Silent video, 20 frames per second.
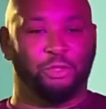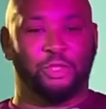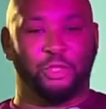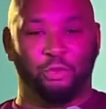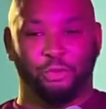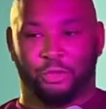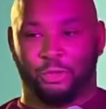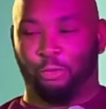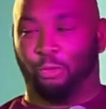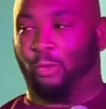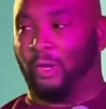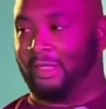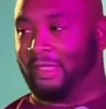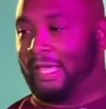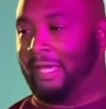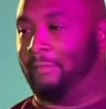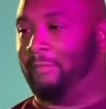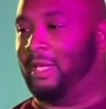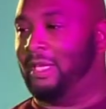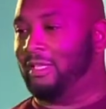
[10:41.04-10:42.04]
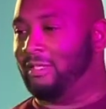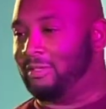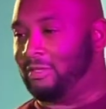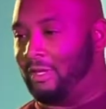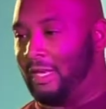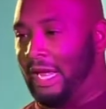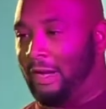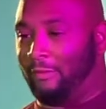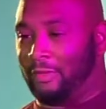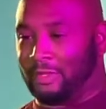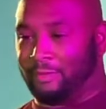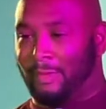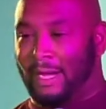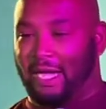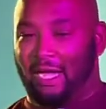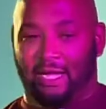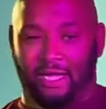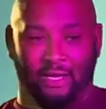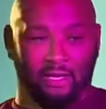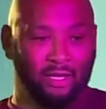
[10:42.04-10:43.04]
you to what that means. So that was
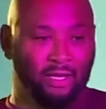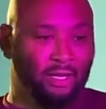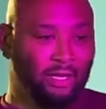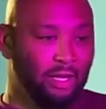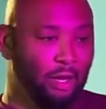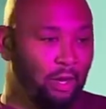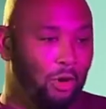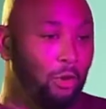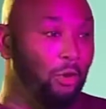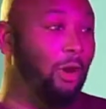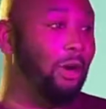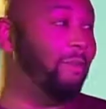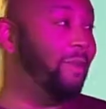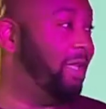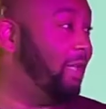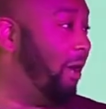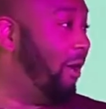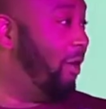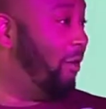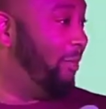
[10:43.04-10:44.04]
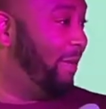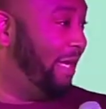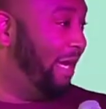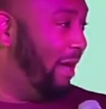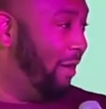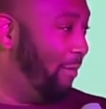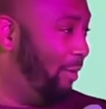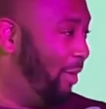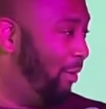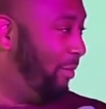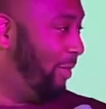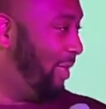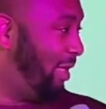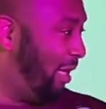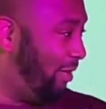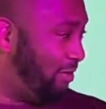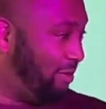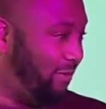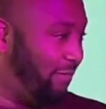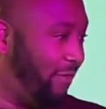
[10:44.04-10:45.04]
my, oh, I'm in the Army now moment. That
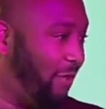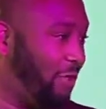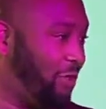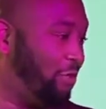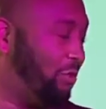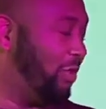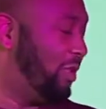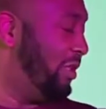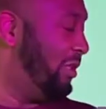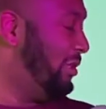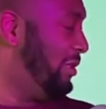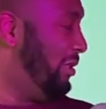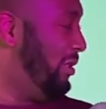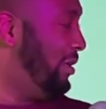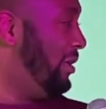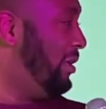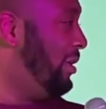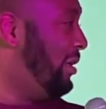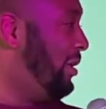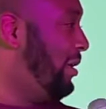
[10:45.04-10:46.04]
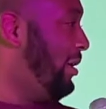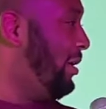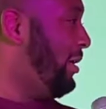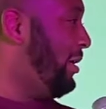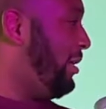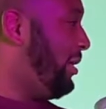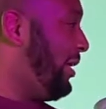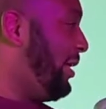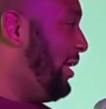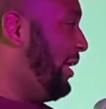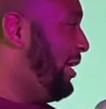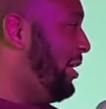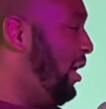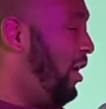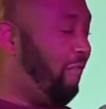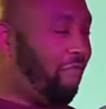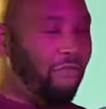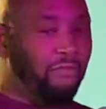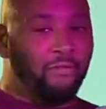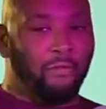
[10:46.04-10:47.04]
was the first one. Getting
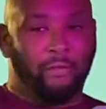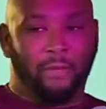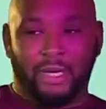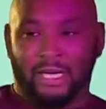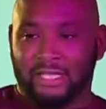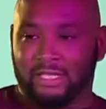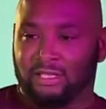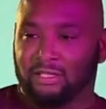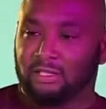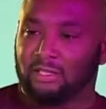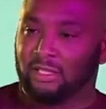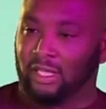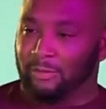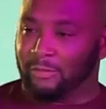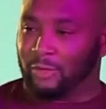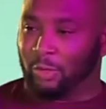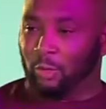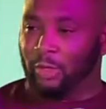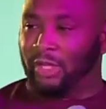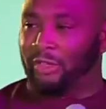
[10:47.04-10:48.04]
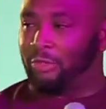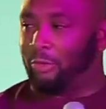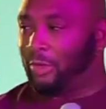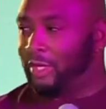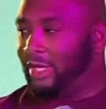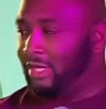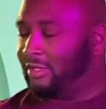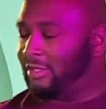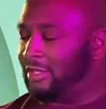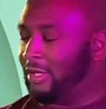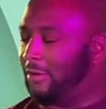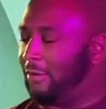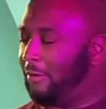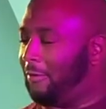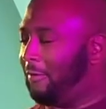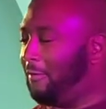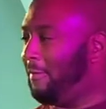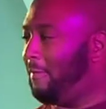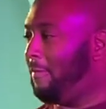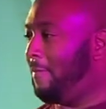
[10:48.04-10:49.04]
off of a bus, I'm 23 years old,
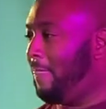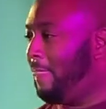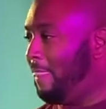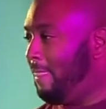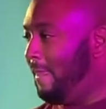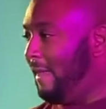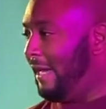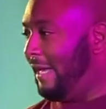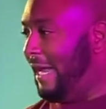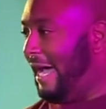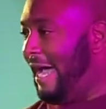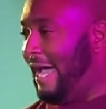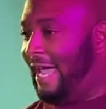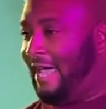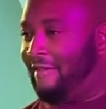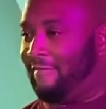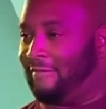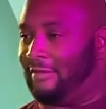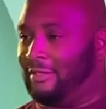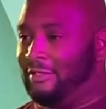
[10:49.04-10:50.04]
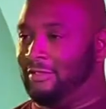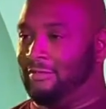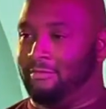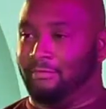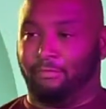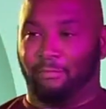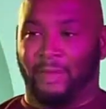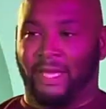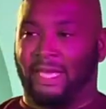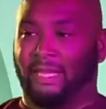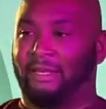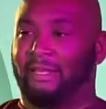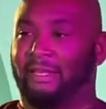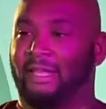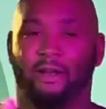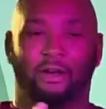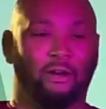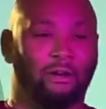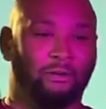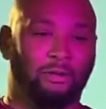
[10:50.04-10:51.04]
and I have men that
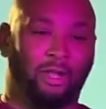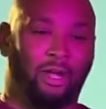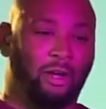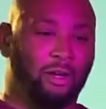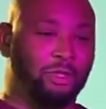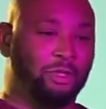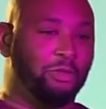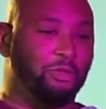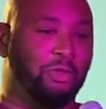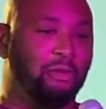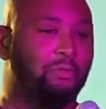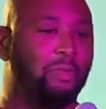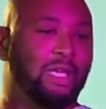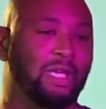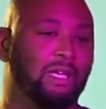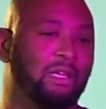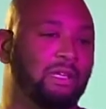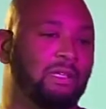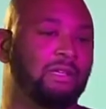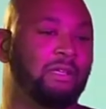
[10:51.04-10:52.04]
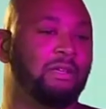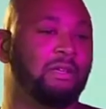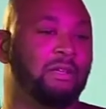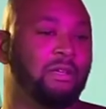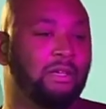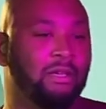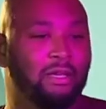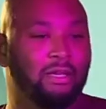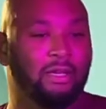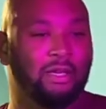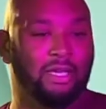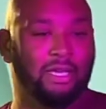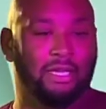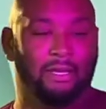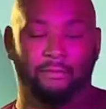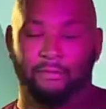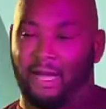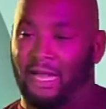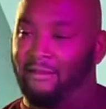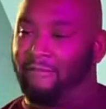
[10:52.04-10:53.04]
are larger than me in
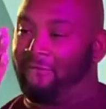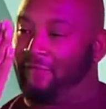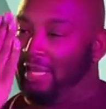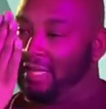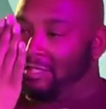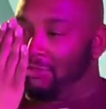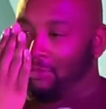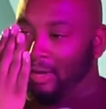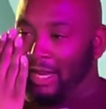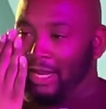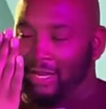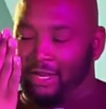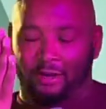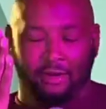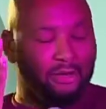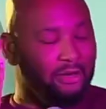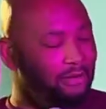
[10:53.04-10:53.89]
my face right here,